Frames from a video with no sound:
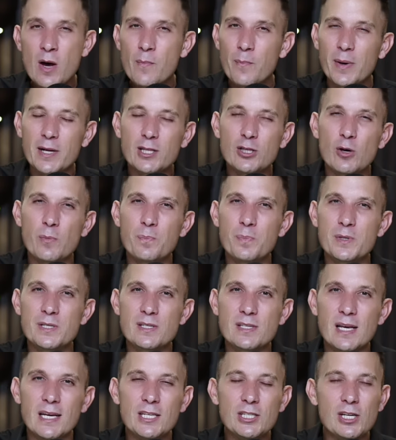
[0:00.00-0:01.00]
but your
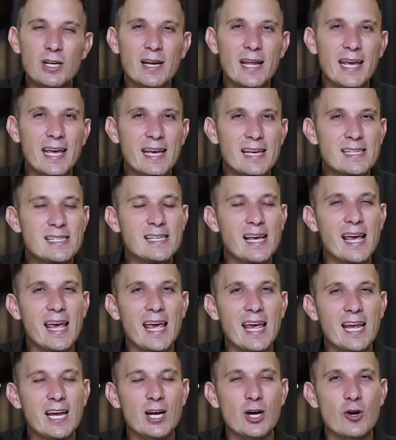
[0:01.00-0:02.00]
position is
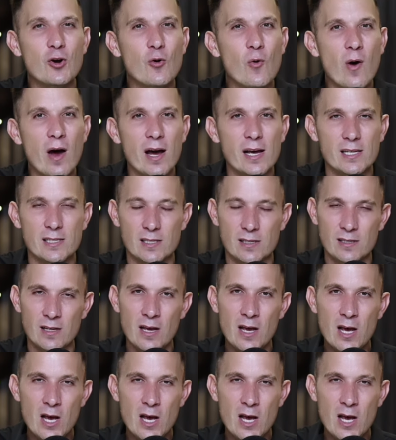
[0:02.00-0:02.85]
in Christ.